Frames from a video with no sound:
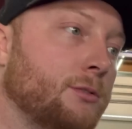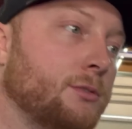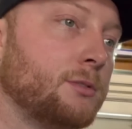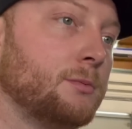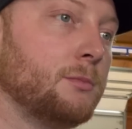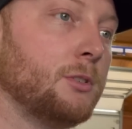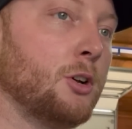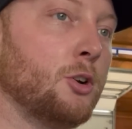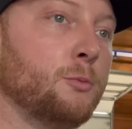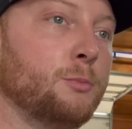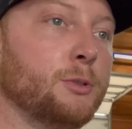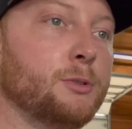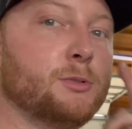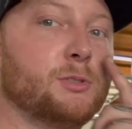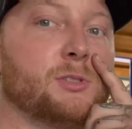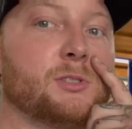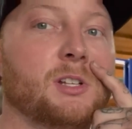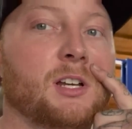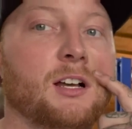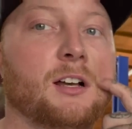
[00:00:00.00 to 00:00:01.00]
some low
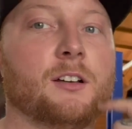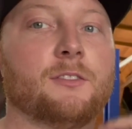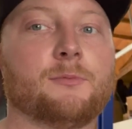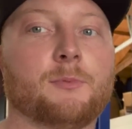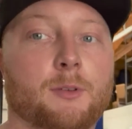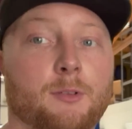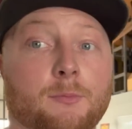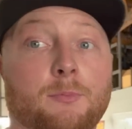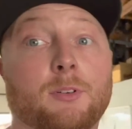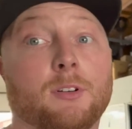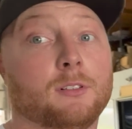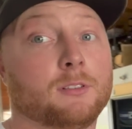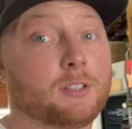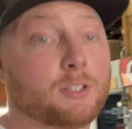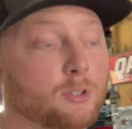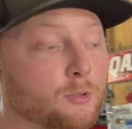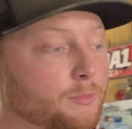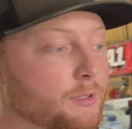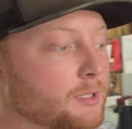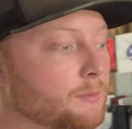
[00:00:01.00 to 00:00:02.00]
boost stuff, maybe put a
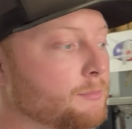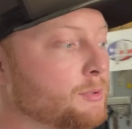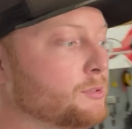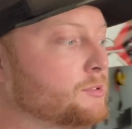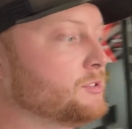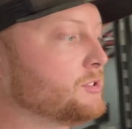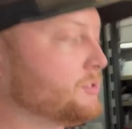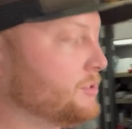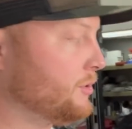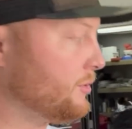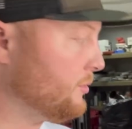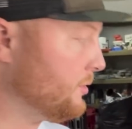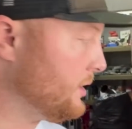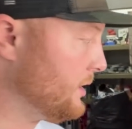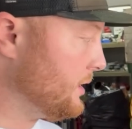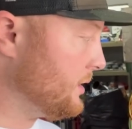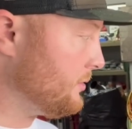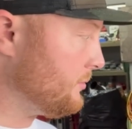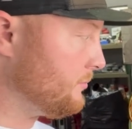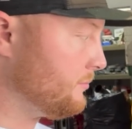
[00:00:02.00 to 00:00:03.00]
little bit of boost to
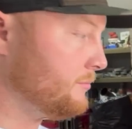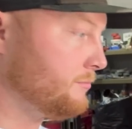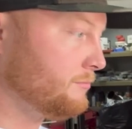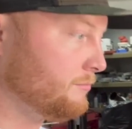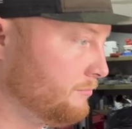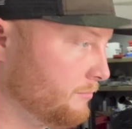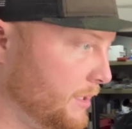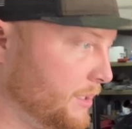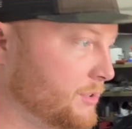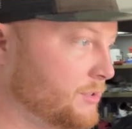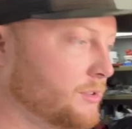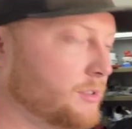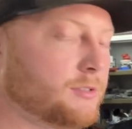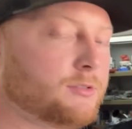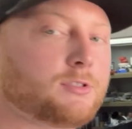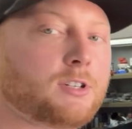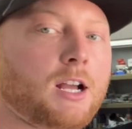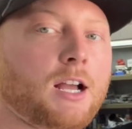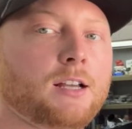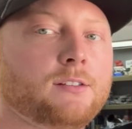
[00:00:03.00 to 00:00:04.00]
it, make sure it
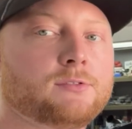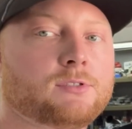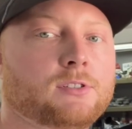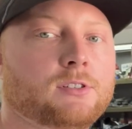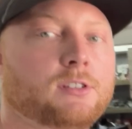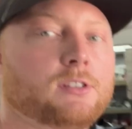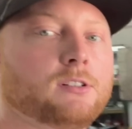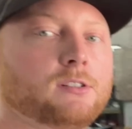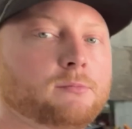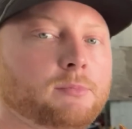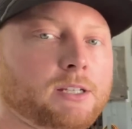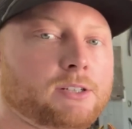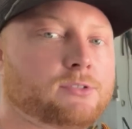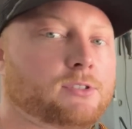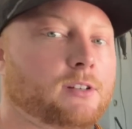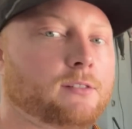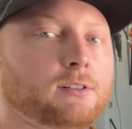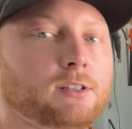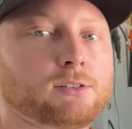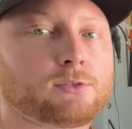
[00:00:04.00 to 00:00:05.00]
drives good, make
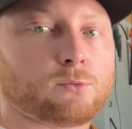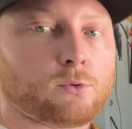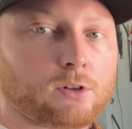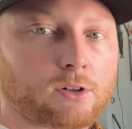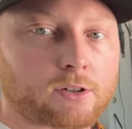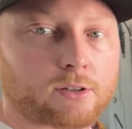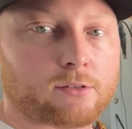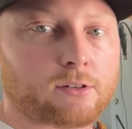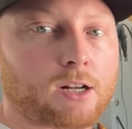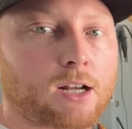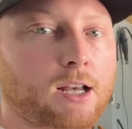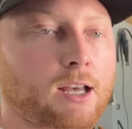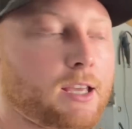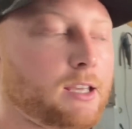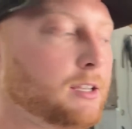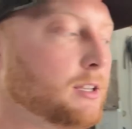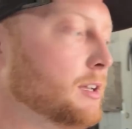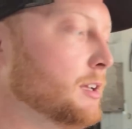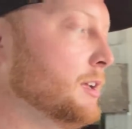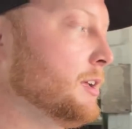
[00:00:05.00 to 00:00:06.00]
sure everything's working
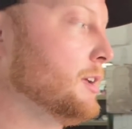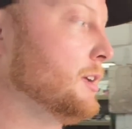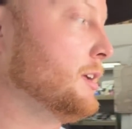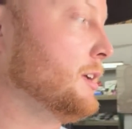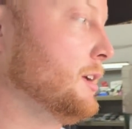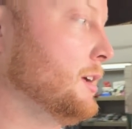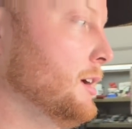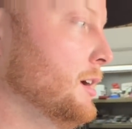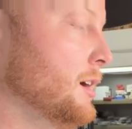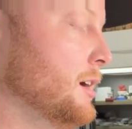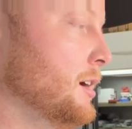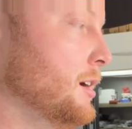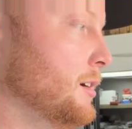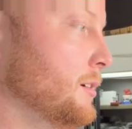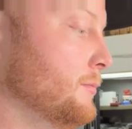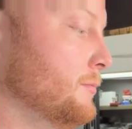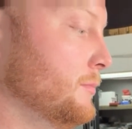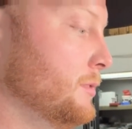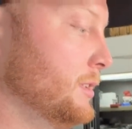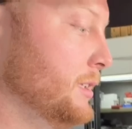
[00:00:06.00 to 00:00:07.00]
right.
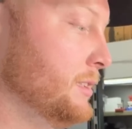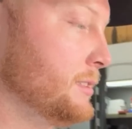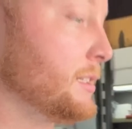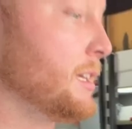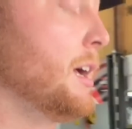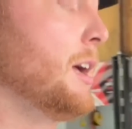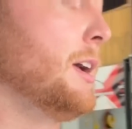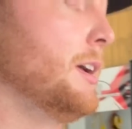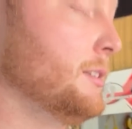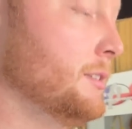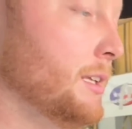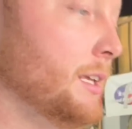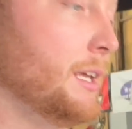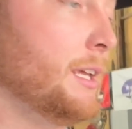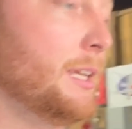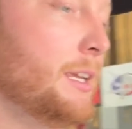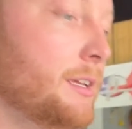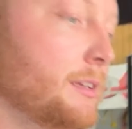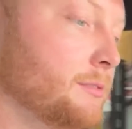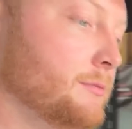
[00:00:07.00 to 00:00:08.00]
It's got
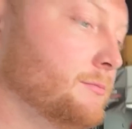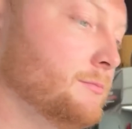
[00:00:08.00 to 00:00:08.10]
a,